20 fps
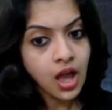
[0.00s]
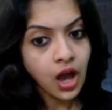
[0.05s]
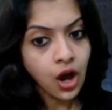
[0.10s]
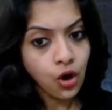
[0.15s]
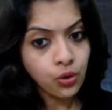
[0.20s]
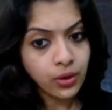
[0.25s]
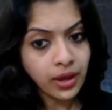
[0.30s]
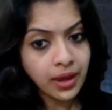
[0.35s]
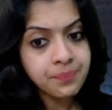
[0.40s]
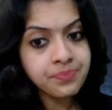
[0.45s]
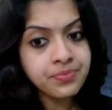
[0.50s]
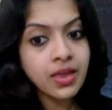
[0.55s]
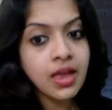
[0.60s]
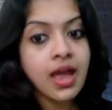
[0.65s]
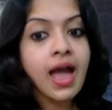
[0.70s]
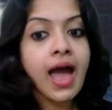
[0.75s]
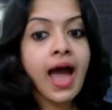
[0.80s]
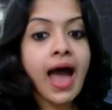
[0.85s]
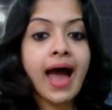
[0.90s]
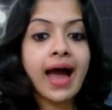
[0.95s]
Okay,
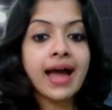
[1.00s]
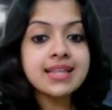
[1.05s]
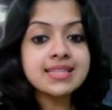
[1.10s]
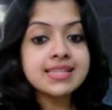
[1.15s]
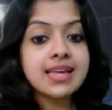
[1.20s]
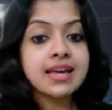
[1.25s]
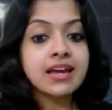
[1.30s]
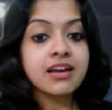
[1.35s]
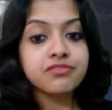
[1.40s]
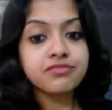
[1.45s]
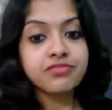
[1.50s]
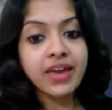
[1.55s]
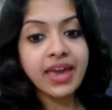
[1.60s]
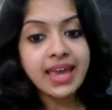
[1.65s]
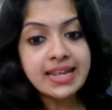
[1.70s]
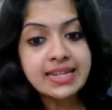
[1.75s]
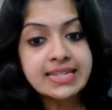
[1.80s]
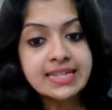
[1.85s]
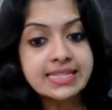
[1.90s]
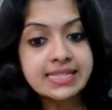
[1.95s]
and
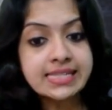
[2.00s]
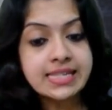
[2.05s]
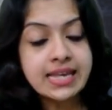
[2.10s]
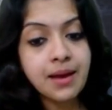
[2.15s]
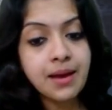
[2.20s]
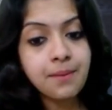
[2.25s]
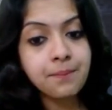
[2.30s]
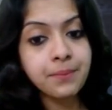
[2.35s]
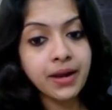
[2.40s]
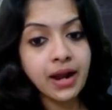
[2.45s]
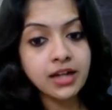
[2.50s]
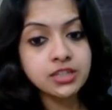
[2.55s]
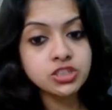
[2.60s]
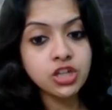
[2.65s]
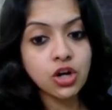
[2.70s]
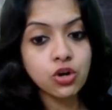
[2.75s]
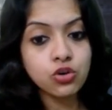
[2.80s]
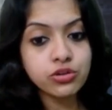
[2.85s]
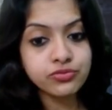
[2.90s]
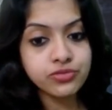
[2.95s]
veins branch
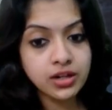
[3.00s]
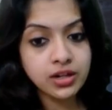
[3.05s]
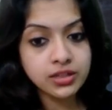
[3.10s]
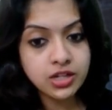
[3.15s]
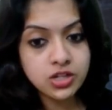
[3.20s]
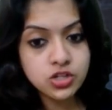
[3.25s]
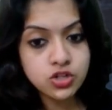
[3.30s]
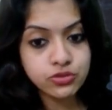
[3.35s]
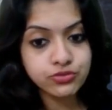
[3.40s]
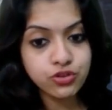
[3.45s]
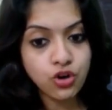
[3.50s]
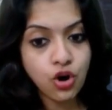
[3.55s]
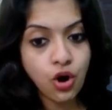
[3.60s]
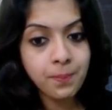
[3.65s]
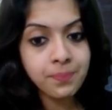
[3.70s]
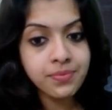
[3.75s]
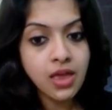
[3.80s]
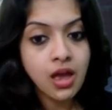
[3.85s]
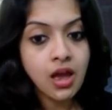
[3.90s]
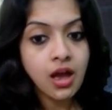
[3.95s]
out further to
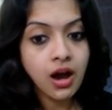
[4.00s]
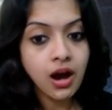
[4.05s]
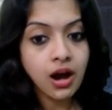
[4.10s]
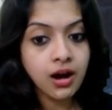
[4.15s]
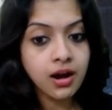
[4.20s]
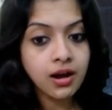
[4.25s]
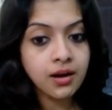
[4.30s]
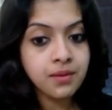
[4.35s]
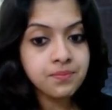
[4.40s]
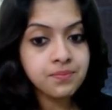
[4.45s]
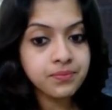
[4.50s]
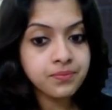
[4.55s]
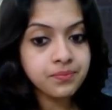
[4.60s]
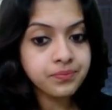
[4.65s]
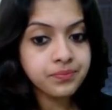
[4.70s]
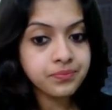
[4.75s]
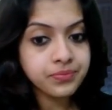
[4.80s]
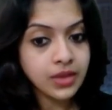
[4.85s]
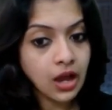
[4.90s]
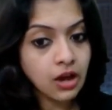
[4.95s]
form
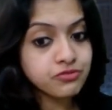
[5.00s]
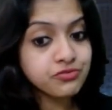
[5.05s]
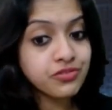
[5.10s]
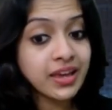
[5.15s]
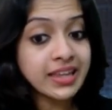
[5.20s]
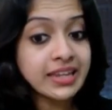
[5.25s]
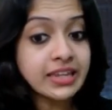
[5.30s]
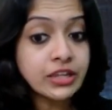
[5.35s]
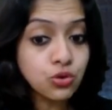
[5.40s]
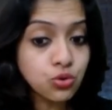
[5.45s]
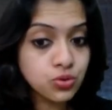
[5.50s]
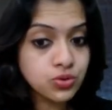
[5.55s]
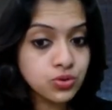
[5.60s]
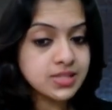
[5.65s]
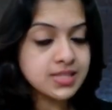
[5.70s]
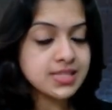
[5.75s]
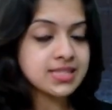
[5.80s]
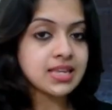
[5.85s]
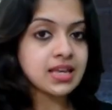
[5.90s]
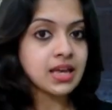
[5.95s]

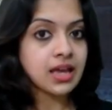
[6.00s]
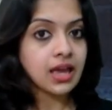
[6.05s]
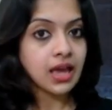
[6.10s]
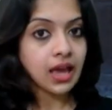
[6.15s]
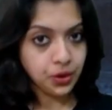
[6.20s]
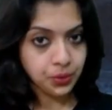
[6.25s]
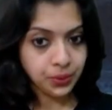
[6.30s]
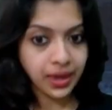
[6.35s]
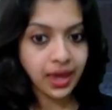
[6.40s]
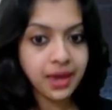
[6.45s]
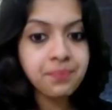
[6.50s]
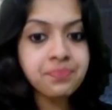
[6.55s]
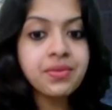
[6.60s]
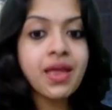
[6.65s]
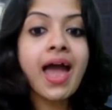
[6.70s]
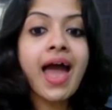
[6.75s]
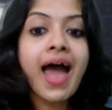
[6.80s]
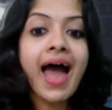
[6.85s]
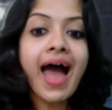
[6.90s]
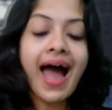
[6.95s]
venules. Okay,
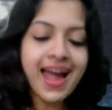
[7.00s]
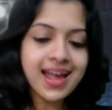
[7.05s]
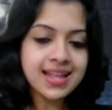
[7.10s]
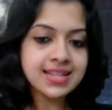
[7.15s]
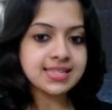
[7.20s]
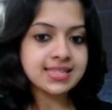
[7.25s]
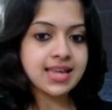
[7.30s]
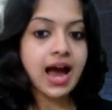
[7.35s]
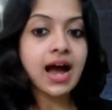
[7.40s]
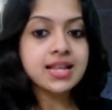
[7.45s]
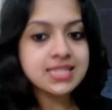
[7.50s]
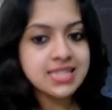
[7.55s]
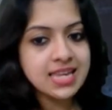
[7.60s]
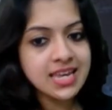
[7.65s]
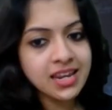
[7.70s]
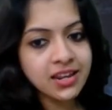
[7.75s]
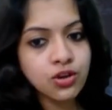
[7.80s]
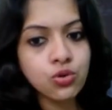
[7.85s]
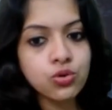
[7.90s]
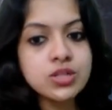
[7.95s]
and
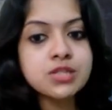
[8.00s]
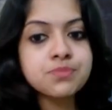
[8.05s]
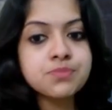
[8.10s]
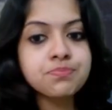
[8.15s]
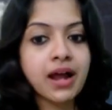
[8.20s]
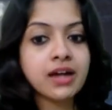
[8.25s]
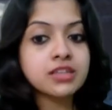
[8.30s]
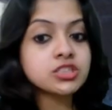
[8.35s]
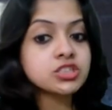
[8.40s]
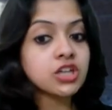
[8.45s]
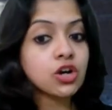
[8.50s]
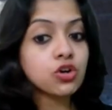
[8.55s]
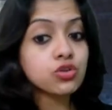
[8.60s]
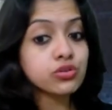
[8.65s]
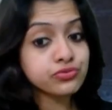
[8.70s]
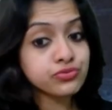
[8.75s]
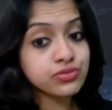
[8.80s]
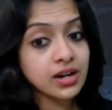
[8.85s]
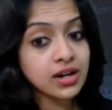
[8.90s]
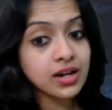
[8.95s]
arterioles branch out
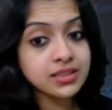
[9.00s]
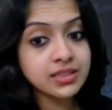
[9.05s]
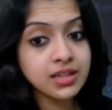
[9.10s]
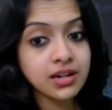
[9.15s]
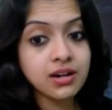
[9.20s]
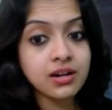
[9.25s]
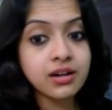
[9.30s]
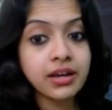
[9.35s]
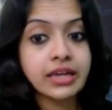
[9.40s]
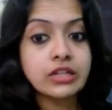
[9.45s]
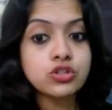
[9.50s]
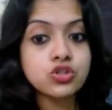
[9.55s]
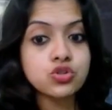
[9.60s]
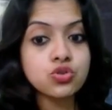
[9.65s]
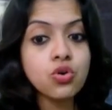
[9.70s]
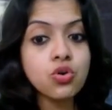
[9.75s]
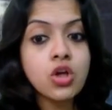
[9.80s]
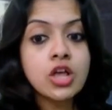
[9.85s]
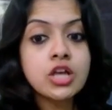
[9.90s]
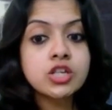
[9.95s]
further
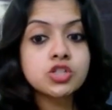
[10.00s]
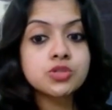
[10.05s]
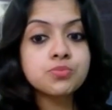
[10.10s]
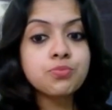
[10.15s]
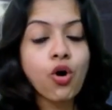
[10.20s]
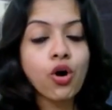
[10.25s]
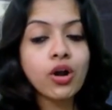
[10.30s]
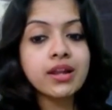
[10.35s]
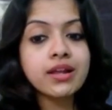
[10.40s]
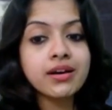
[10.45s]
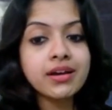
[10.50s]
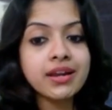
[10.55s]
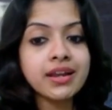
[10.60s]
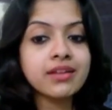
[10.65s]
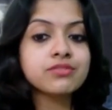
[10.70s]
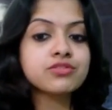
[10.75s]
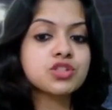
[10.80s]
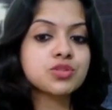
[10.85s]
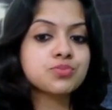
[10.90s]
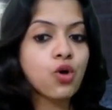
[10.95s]
into smaller
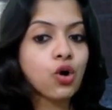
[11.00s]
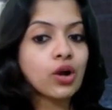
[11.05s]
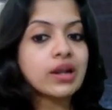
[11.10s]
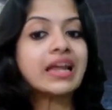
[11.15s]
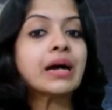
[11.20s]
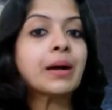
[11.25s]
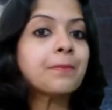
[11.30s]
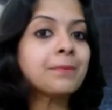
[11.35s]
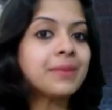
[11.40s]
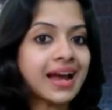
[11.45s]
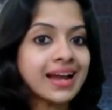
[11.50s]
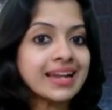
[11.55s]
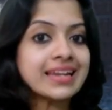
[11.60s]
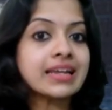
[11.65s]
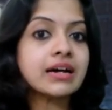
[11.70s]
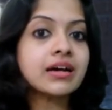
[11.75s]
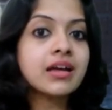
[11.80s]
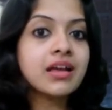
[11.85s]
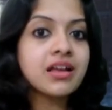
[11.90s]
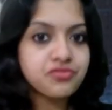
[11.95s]
and smaller
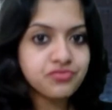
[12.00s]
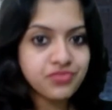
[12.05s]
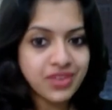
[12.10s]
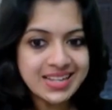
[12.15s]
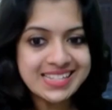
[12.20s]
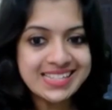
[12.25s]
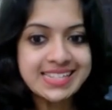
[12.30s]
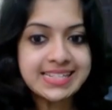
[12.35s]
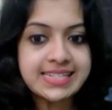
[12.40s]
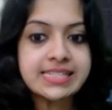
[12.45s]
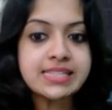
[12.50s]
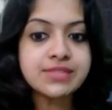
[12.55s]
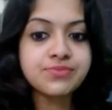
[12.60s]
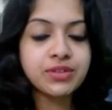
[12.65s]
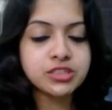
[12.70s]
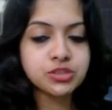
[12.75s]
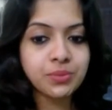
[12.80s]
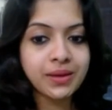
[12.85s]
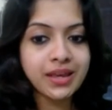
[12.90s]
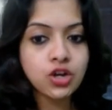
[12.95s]
blood vessels,
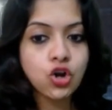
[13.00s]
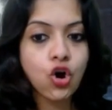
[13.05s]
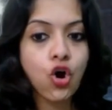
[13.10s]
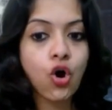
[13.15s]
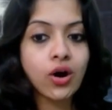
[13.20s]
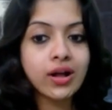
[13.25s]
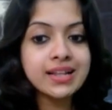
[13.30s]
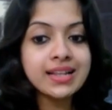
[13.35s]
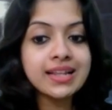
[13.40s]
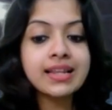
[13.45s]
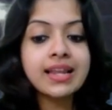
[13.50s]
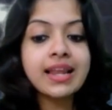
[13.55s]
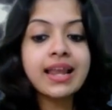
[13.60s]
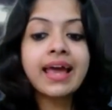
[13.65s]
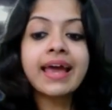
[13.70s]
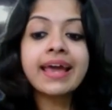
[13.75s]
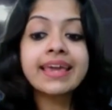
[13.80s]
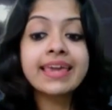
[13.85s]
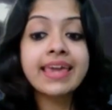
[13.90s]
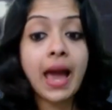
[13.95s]
which we call
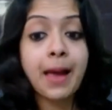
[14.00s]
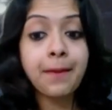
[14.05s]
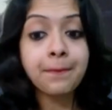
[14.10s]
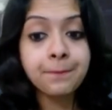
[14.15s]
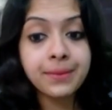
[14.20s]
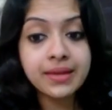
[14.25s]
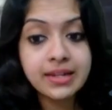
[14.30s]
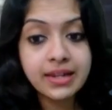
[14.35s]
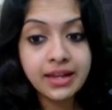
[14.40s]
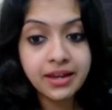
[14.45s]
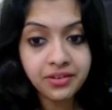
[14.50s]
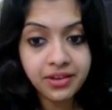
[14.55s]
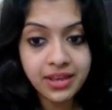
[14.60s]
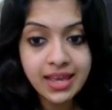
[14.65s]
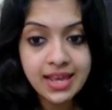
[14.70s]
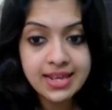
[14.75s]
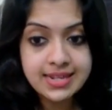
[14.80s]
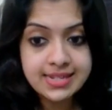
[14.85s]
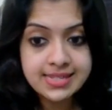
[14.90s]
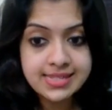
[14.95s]

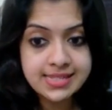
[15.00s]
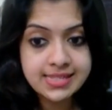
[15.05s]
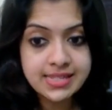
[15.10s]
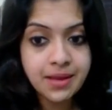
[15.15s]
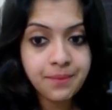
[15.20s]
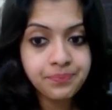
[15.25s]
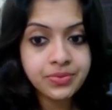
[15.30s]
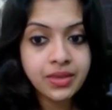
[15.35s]
capillaries.